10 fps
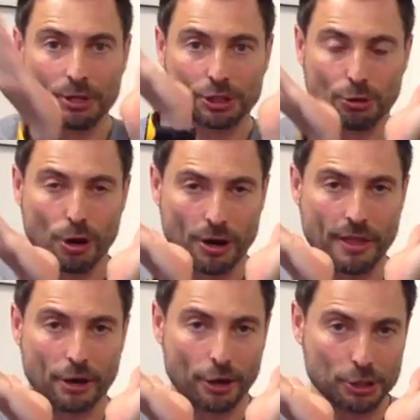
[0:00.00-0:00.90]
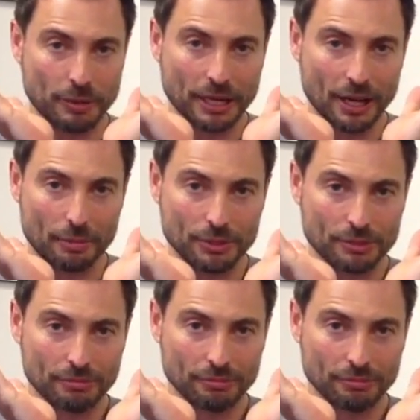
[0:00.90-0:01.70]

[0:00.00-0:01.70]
the stronger that arch becomes.